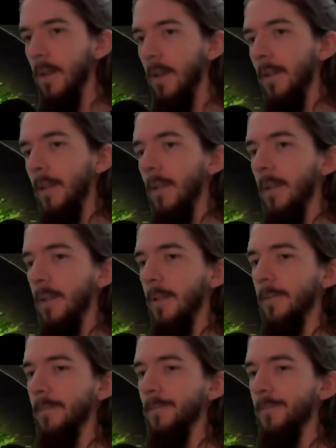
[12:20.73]

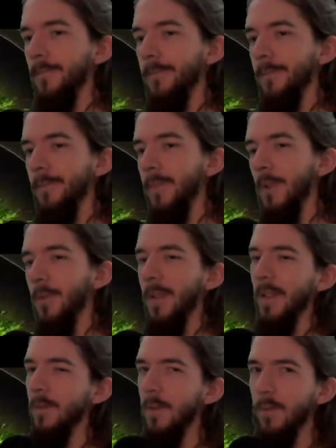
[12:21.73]
But really,
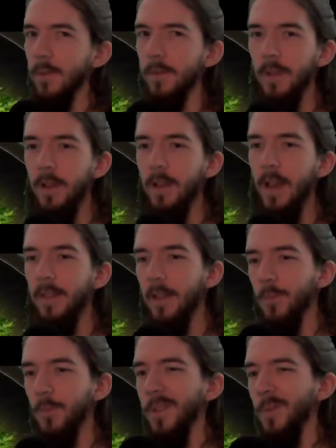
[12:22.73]
we were at this
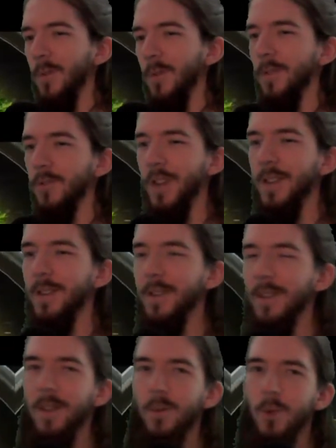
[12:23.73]
point we were trying to
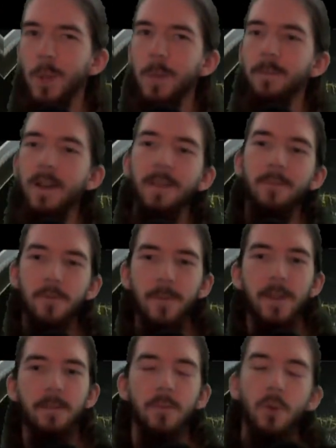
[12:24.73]
distinguish them by
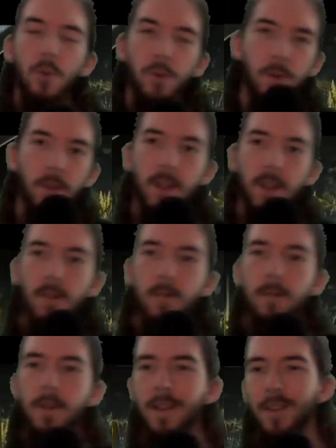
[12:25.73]
movement more so than gear.
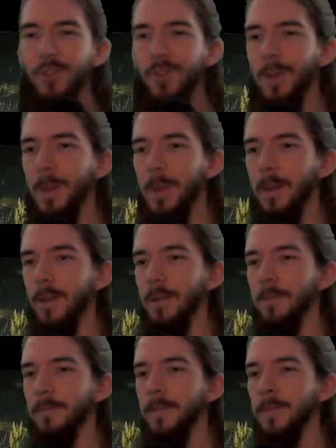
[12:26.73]
It's just
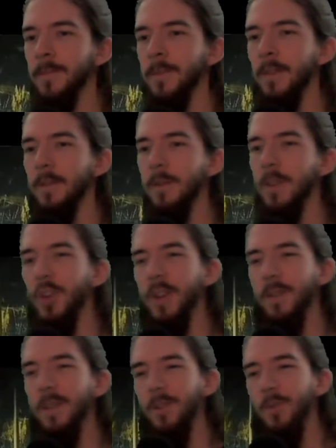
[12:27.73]

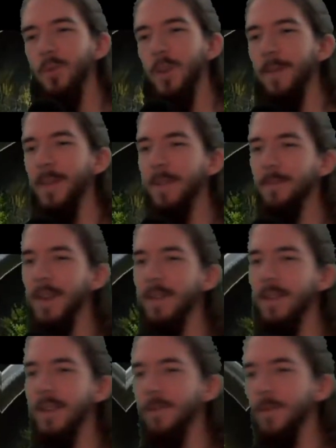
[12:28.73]
this is what I mean by the
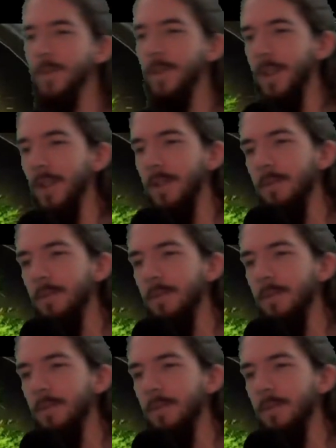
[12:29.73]
difference in